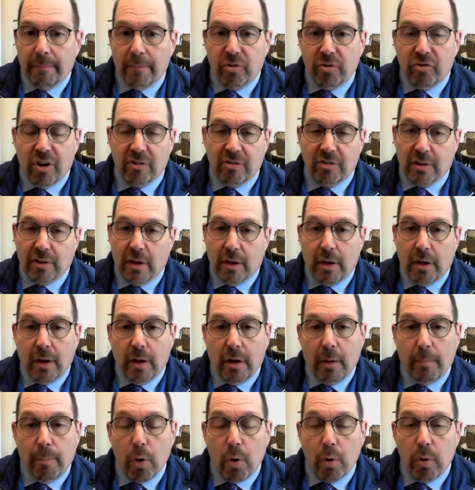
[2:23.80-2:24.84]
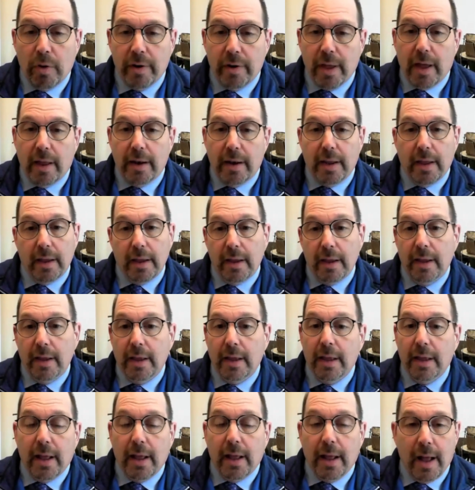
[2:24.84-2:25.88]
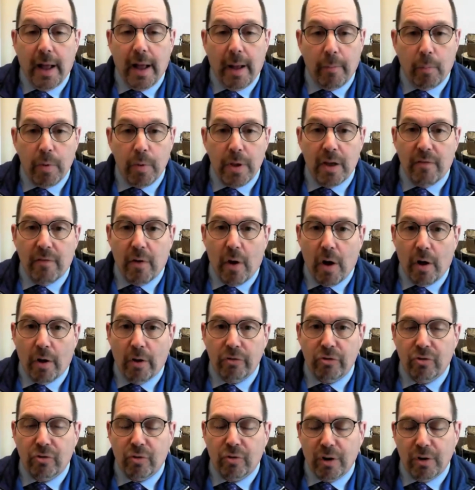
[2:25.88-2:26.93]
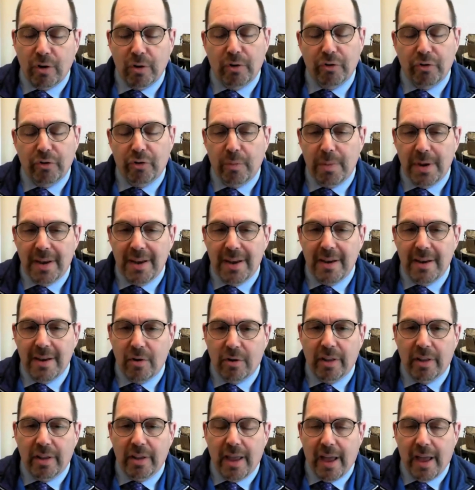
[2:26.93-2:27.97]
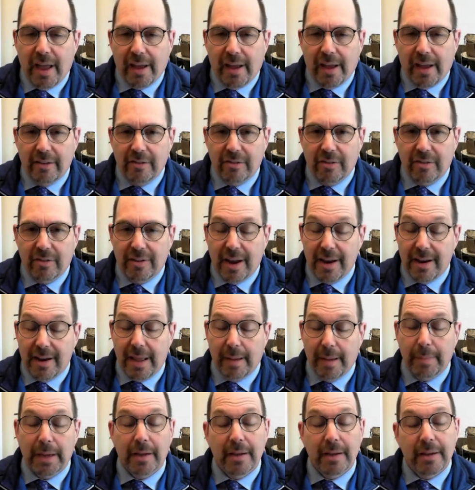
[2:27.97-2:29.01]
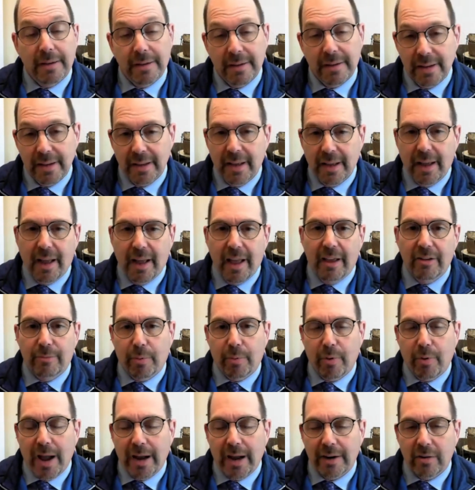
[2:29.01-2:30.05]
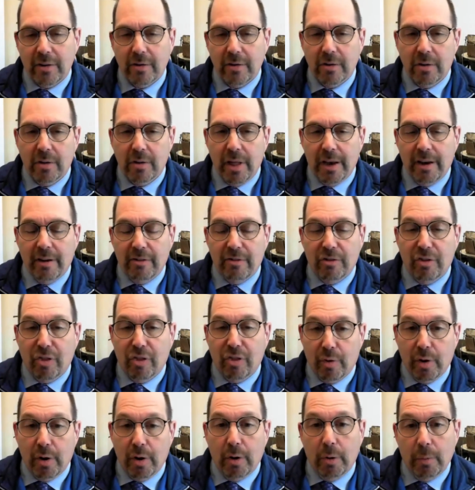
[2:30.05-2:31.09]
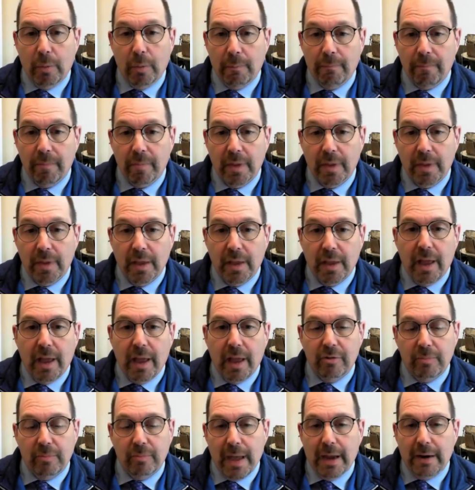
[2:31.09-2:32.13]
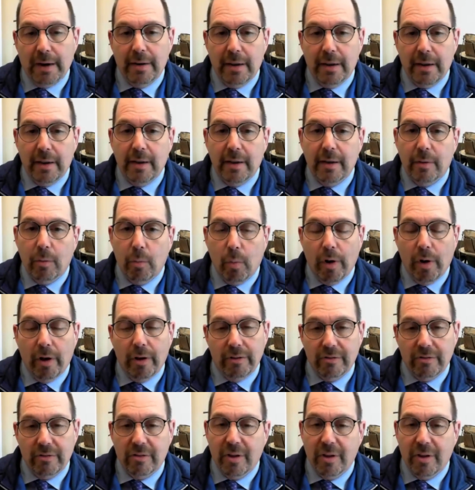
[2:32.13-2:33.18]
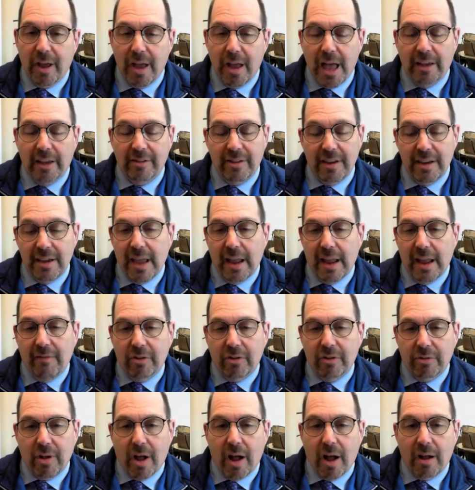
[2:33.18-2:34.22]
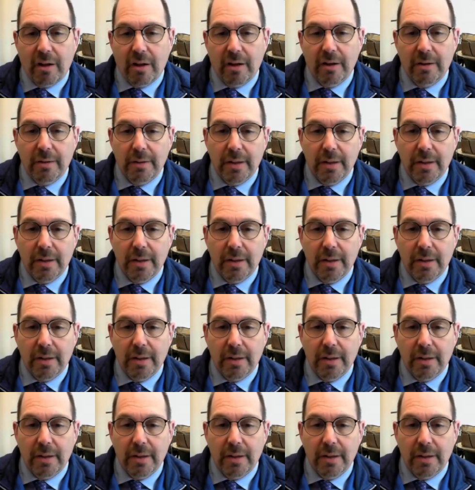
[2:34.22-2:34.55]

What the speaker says: Jessica Apoko-Inane, we have all struggled to be nearly as dynamic, as practical, and as thorough as Magdi was as he gave this talk.